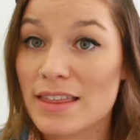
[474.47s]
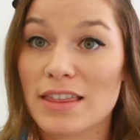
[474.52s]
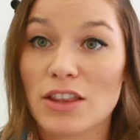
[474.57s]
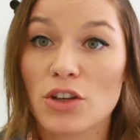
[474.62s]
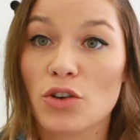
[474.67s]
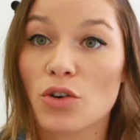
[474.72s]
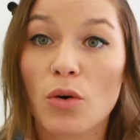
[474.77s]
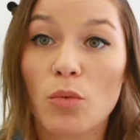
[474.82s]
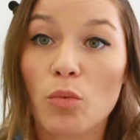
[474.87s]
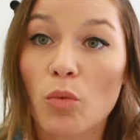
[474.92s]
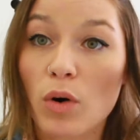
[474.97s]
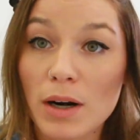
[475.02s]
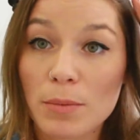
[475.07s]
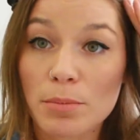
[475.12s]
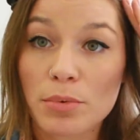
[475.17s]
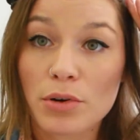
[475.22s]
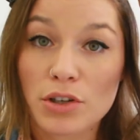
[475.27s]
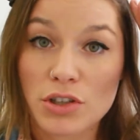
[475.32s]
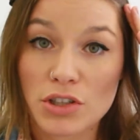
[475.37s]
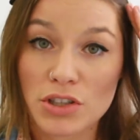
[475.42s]
you don't wanna
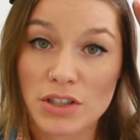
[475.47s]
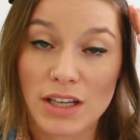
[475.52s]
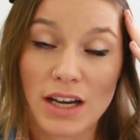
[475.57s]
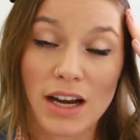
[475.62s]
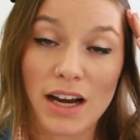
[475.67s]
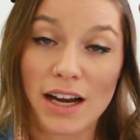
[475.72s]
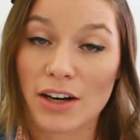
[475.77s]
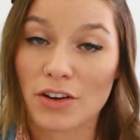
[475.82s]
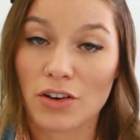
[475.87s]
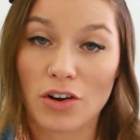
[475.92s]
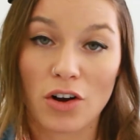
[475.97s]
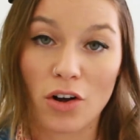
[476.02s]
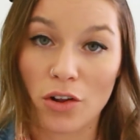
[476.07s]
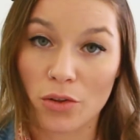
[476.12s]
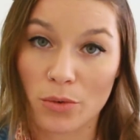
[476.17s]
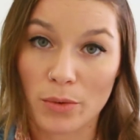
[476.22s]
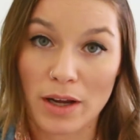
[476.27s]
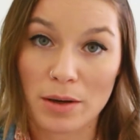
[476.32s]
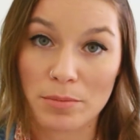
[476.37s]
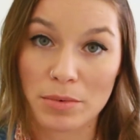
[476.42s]
push the iron all
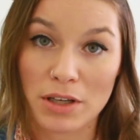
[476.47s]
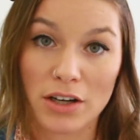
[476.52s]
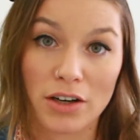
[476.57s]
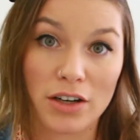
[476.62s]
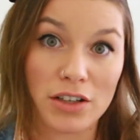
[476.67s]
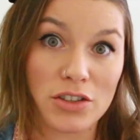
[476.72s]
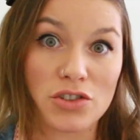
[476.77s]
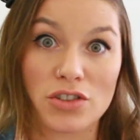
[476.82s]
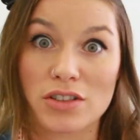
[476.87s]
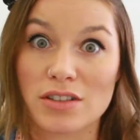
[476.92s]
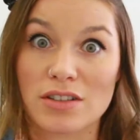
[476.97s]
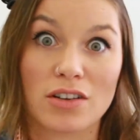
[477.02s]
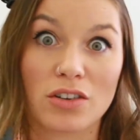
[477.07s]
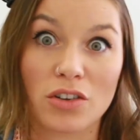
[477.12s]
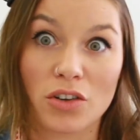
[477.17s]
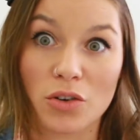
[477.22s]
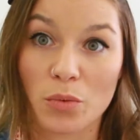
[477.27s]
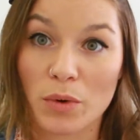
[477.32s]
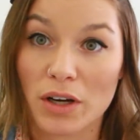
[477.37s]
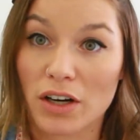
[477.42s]
the way up here. It's just gonna
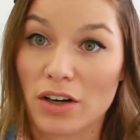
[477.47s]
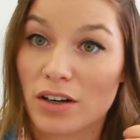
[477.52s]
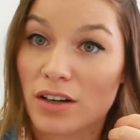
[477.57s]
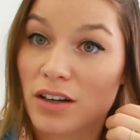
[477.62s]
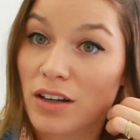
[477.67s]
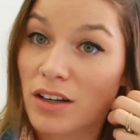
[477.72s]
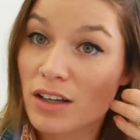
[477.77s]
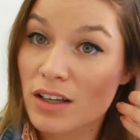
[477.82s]
look weird.